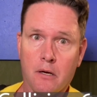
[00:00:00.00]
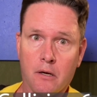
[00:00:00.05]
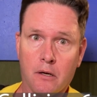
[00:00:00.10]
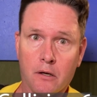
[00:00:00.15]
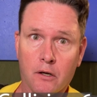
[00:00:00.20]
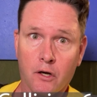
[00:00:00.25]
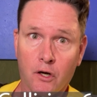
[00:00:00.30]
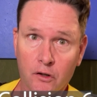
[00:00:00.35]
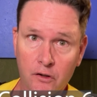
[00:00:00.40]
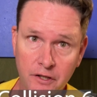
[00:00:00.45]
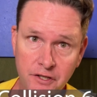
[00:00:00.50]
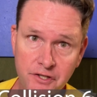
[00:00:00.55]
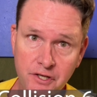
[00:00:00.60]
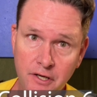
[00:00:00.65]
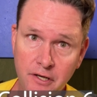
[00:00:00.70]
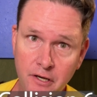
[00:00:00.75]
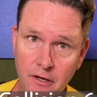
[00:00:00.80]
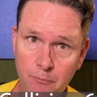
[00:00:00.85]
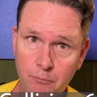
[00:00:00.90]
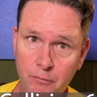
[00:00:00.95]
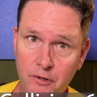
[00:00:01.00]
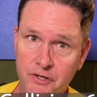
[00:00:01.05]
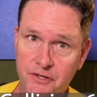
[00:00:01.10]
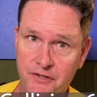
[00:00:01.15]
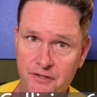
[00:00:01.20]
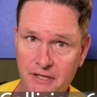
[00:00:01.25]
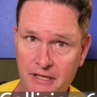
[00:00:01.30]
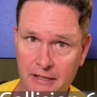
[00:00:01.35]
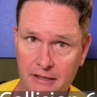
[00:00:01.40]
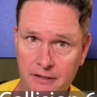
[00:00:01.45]
Collision number
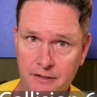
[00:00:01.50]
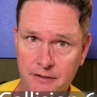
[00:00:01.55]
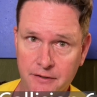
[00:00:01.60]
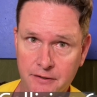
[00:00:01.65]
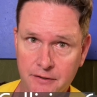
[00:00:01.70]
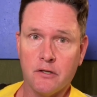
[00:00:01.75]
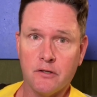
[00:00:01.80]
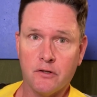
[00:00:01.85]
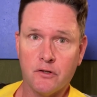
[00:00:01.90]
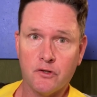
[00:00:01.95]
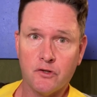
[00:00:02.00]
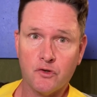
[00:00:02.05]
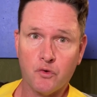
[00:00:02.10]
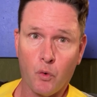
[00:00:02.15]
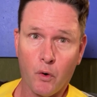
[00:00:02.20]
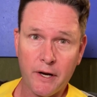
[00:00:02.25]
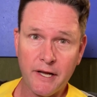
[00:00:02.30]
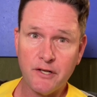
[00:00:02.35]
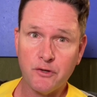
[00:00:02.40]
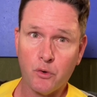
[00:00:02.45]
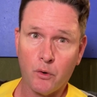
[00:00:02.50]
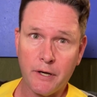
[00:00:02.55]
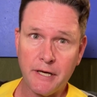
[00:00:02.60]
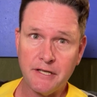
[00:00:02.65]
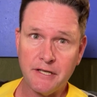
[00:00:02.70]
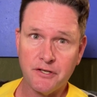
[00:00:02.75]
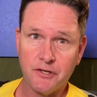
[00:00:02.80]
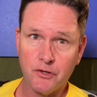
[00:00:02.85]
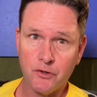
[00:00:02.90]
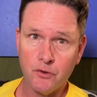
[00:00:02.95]
6,
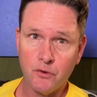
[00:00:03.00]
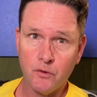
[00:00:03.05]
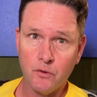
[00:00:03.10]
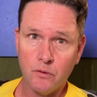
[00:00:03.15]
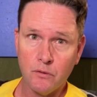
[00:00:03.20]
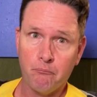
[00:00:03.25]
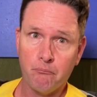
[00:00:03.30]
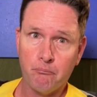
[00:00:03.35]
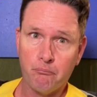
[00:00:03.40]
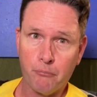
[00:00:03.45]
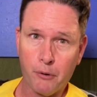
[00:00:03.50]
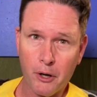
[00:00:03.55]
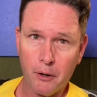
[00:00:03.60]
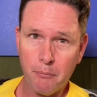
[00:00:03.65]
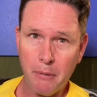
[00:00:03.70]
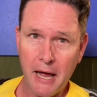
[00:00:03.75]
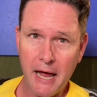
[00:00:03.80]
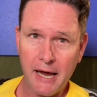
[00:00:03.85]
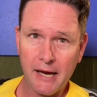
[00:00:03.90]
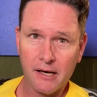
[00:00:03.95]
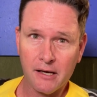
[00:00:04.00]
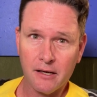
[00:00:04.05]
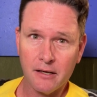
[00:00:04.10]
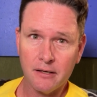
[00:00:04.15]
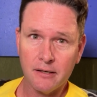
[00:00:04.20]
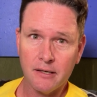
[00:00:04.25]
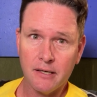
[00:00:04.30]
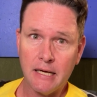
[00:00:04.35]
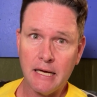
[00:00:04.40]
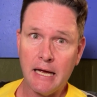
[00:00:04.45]
2022, Burbank
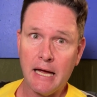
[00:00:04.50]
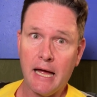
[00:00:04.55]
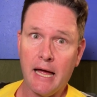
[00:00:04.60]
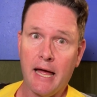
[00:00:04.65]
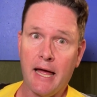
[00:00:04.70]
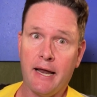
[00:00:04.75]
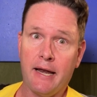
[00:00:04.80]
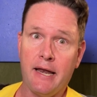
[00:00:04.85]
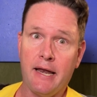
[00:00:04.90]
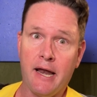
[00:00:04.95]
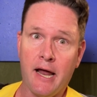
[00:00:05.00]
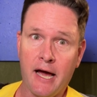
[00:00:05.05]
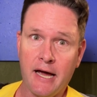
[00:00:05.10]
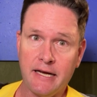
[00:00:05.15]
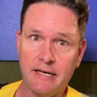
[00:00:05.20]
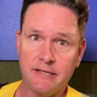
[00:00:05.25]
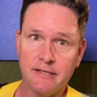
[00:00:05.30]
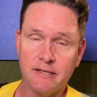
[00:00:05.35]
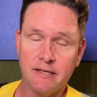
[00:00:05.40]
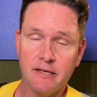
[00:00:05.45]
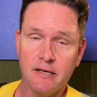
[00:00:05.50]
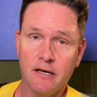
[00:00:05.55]
at night.